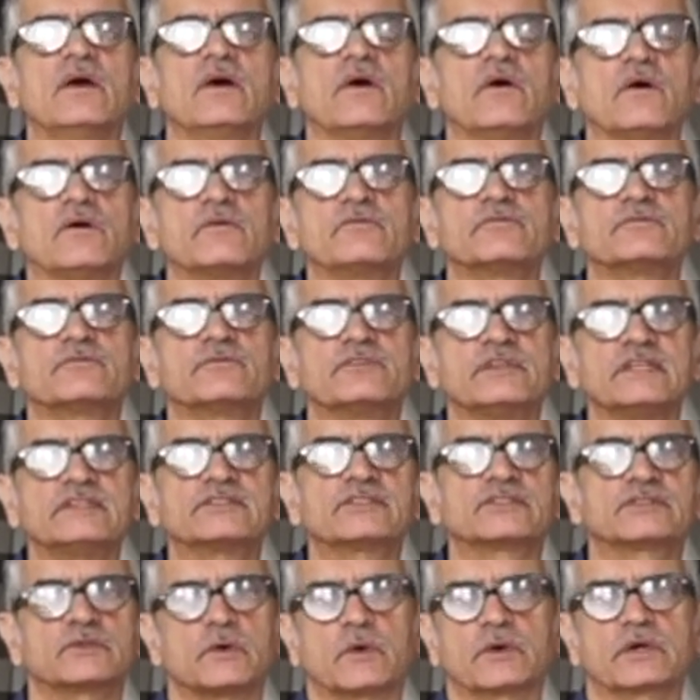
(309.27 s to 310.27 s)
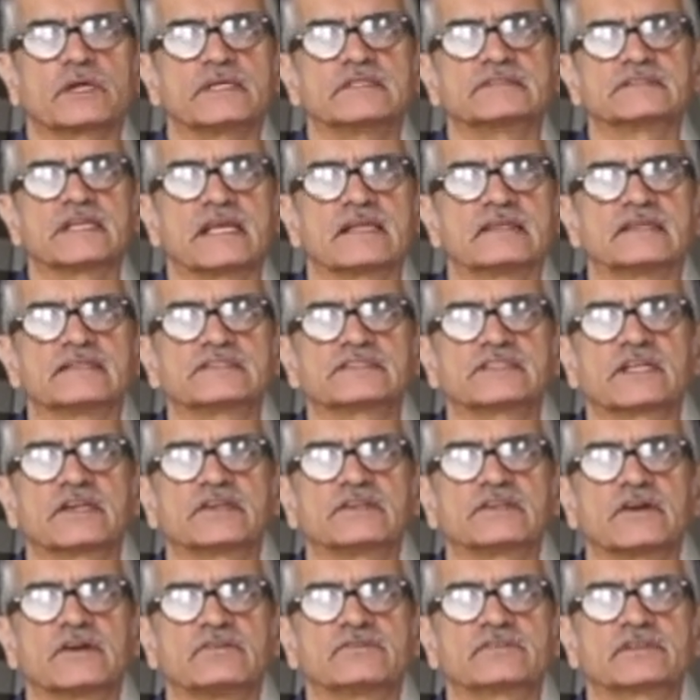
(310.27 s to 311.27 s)
of these stories in the
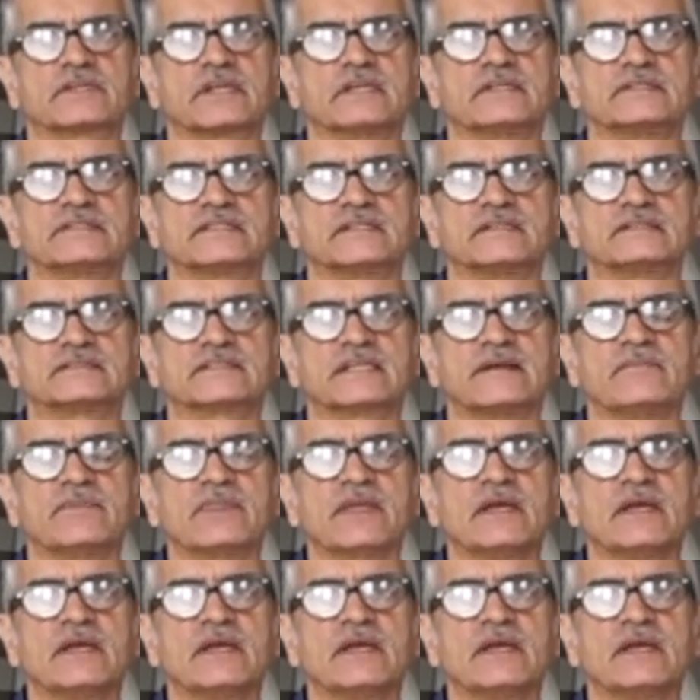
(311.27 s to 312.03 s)
study of religions.